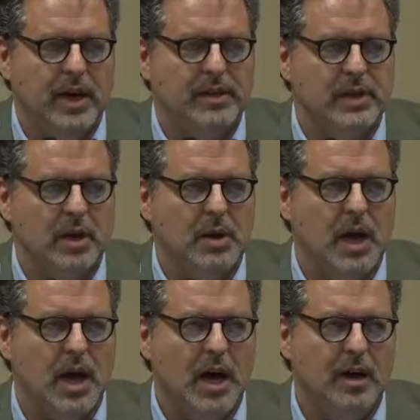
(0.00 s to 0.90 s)
right, so
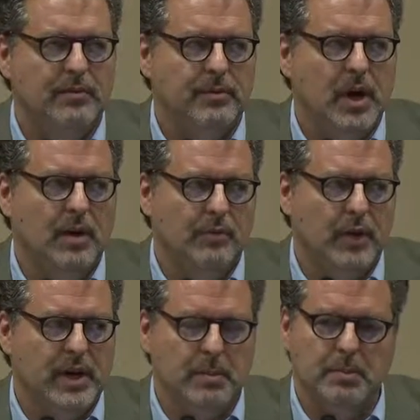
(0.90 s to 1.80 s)
of
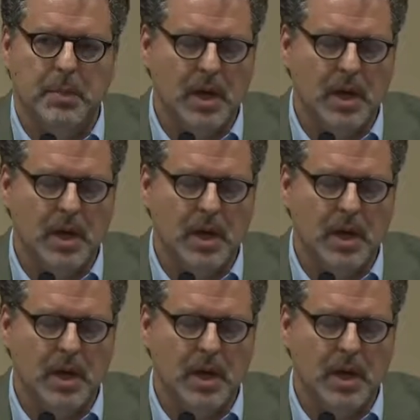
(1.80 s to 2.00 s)
freedom.